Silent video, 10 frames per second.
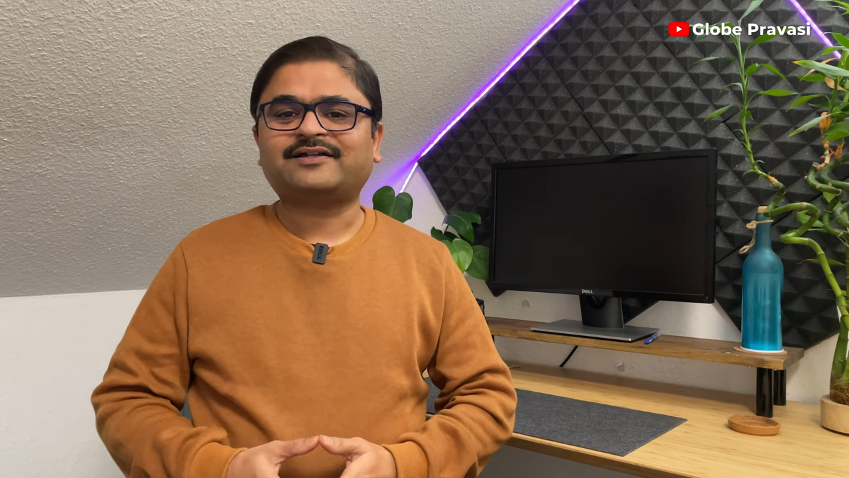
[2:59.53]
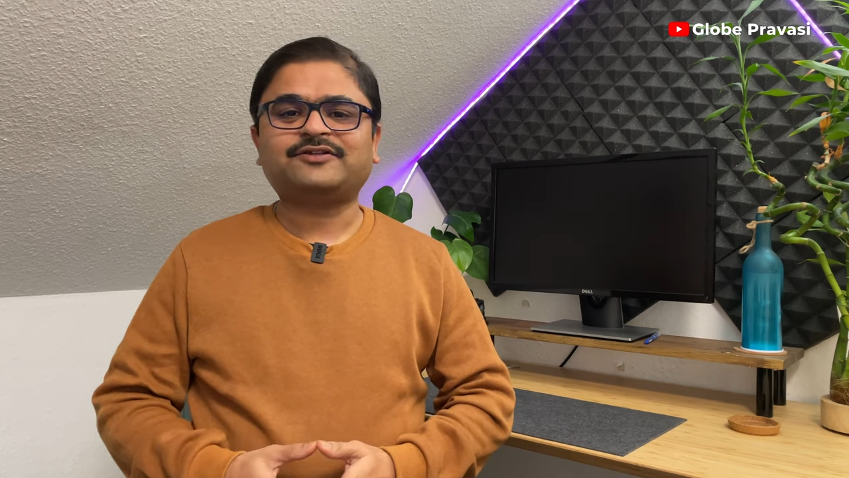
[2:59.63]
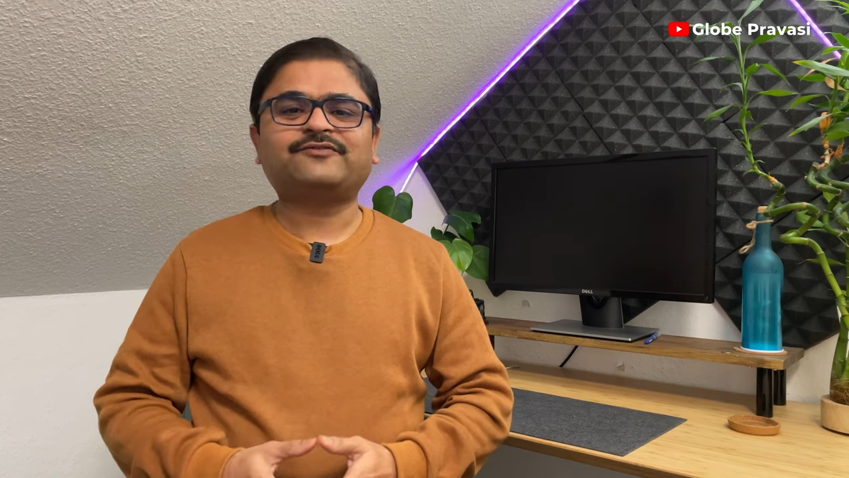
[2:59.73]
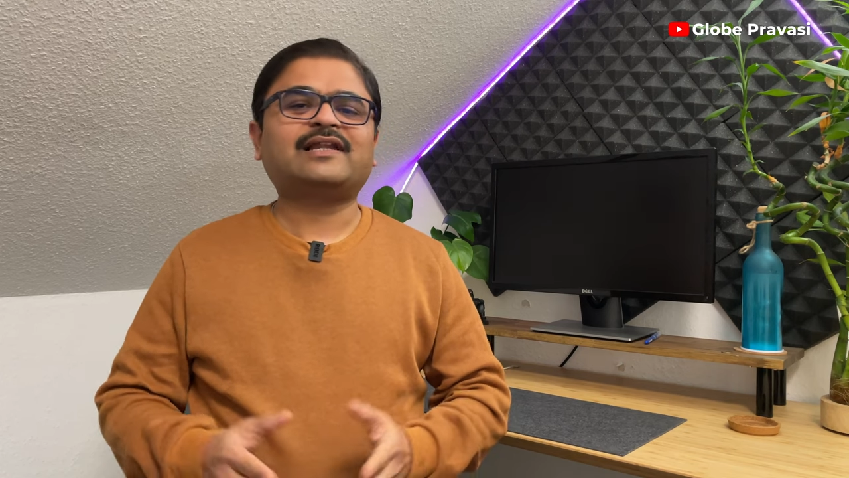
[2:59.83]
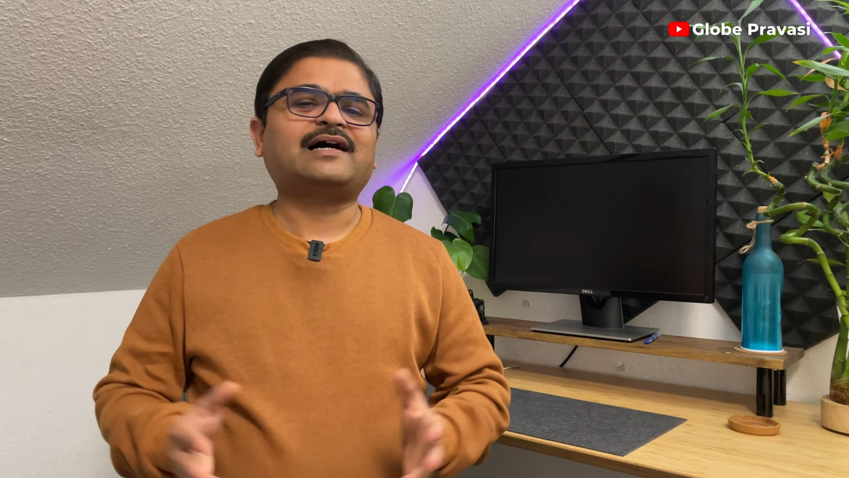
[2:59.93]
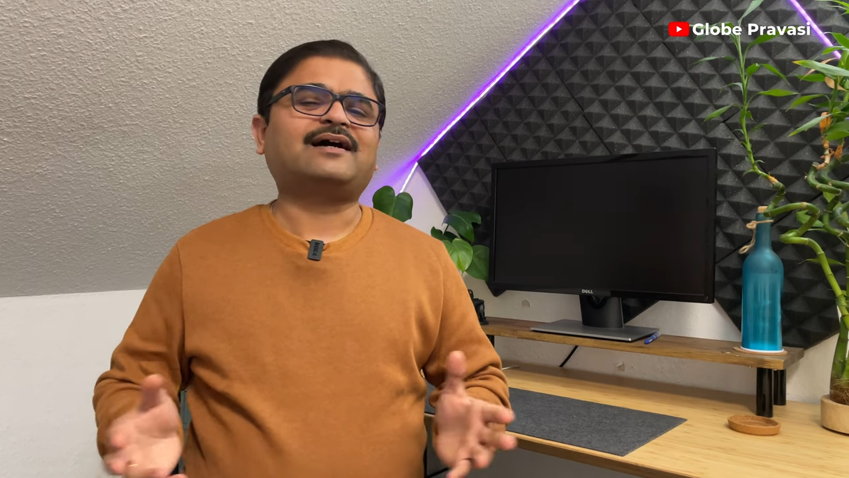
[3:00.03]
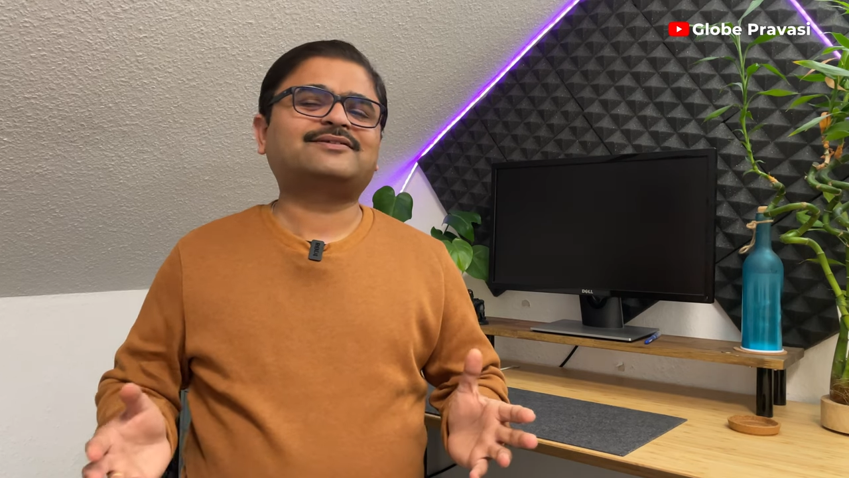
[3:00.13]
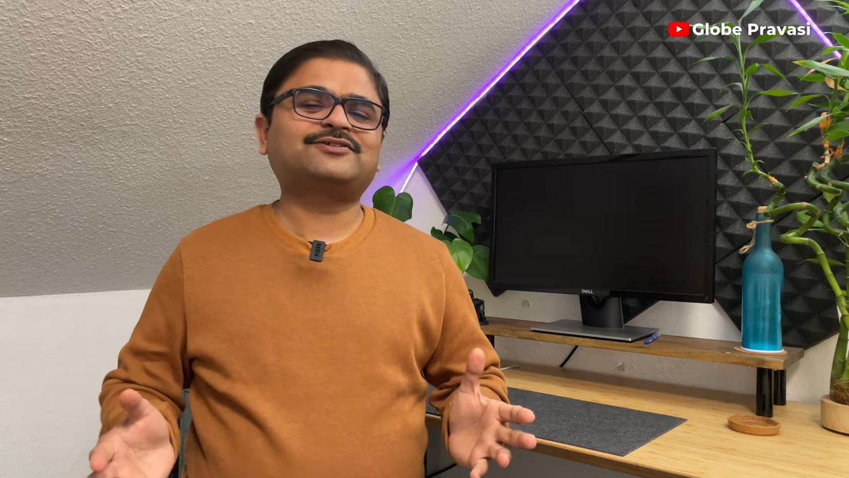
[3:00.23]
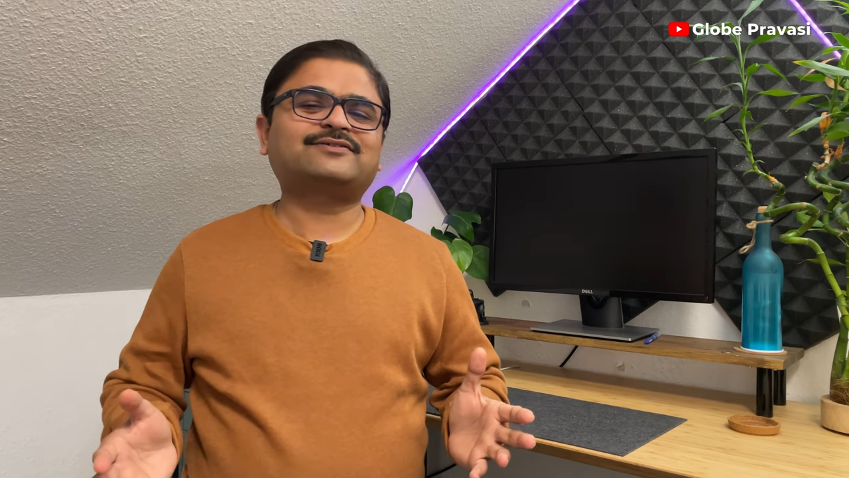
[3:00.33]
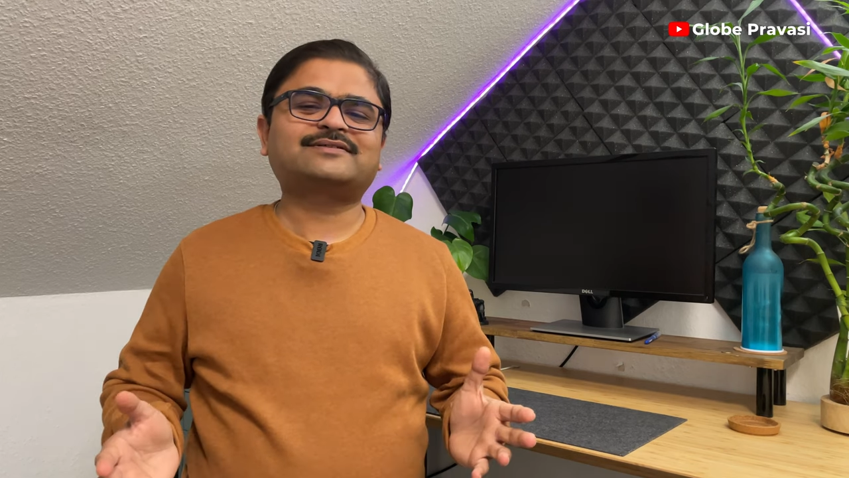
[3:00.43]
you will
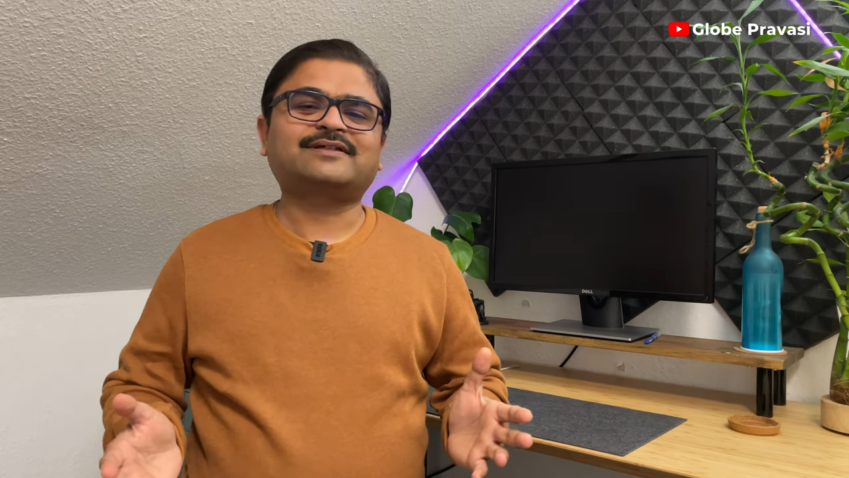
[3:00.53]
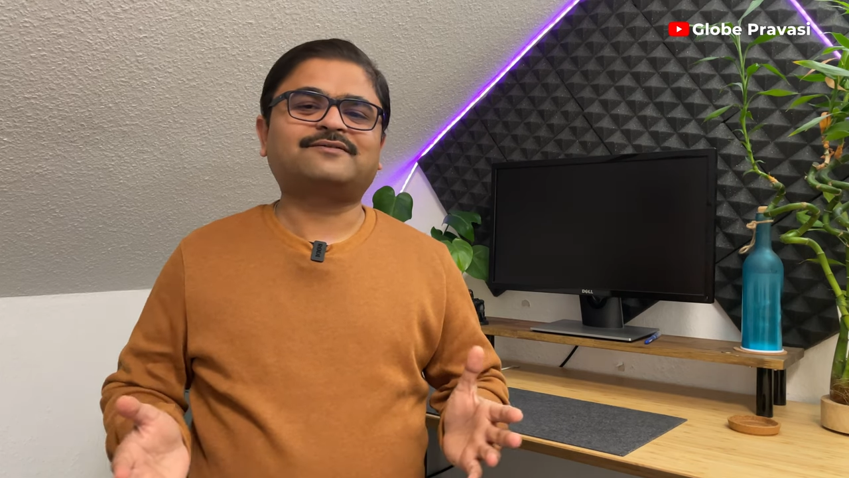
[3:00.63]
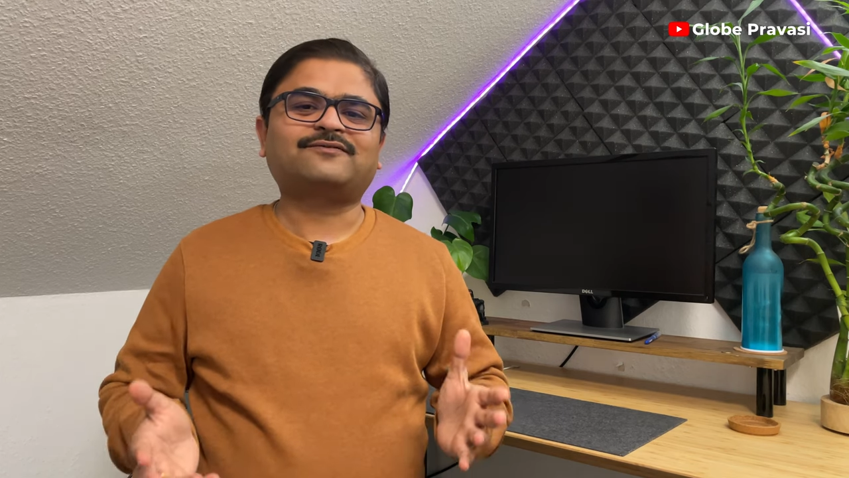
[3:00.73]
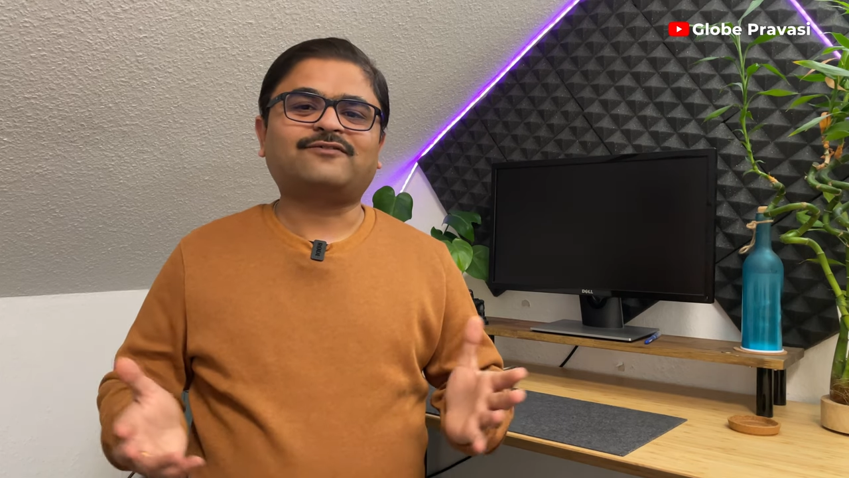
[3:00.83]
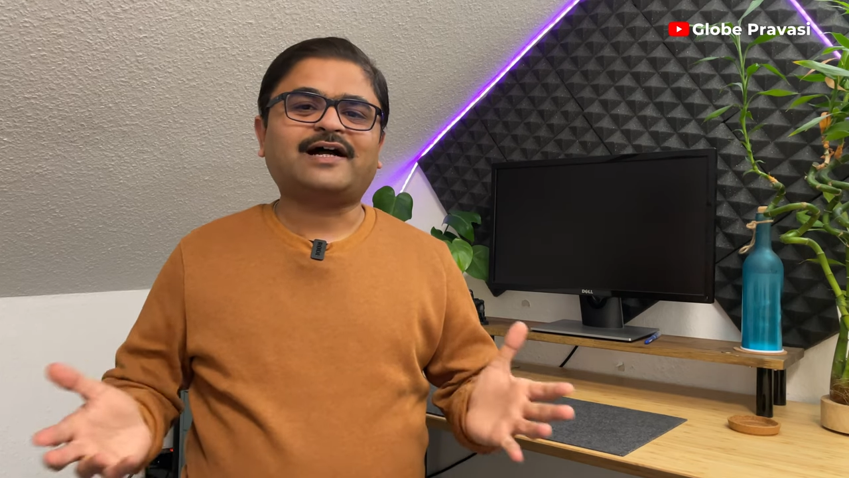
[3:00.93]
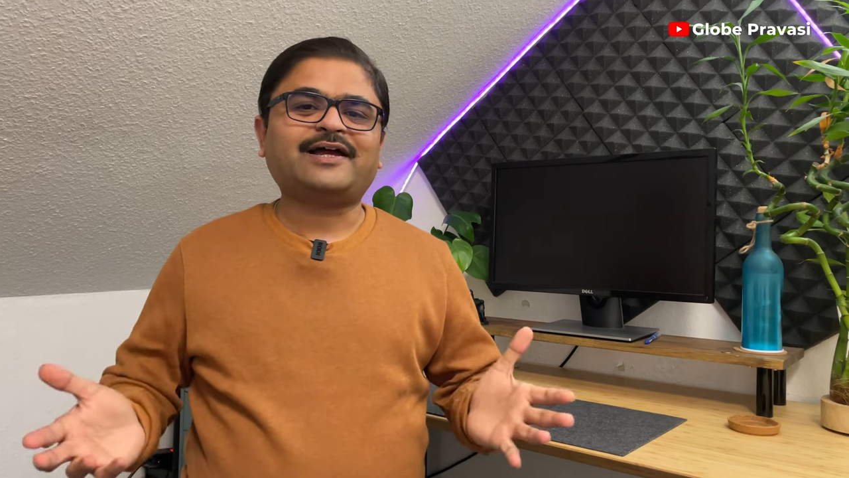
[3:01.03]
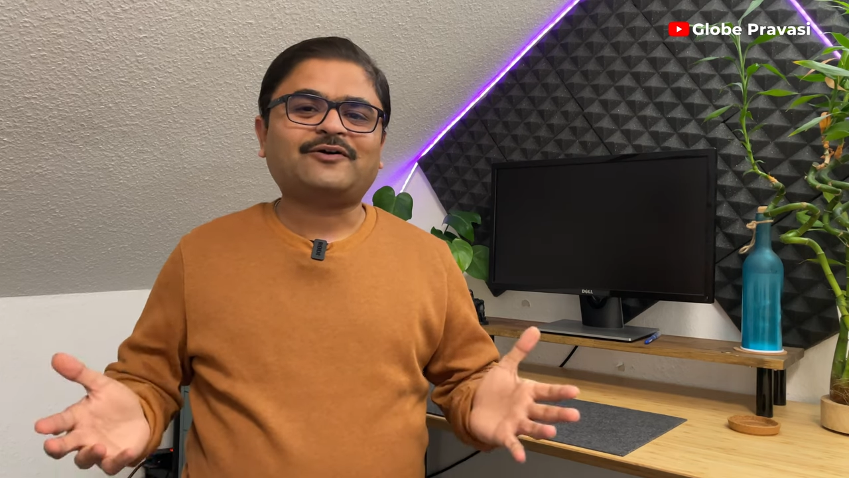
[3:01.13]
ask yourself why